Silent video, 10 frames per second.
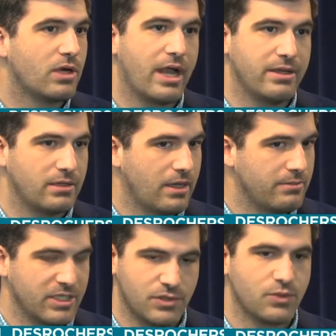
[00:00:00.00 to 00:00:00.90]
And I
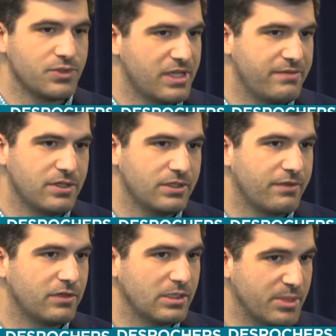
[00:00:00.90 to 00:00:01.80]
mean, school safety will
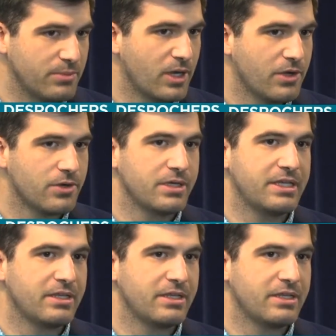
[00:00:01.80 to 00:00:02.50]
definitely be a priority.